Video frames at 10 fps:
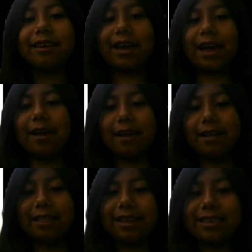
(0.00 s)
Okay,
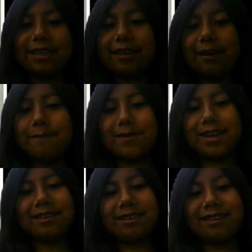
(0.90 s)
this is
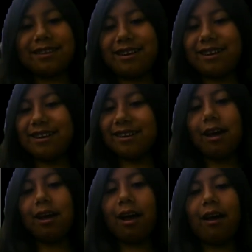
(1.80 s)
Amazing Young,
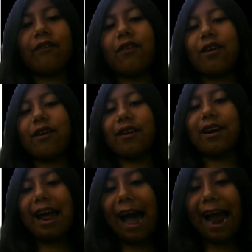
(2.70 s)
author
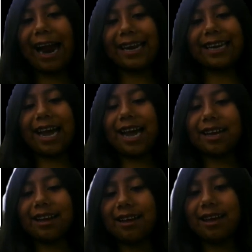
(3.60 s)
in high
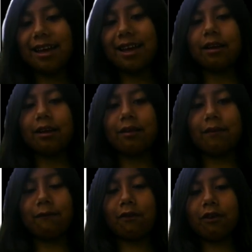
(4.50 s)
tech
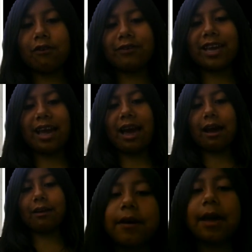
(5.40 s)
North
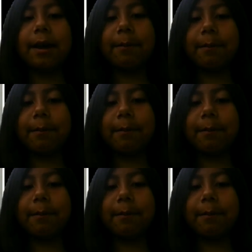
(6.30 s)
County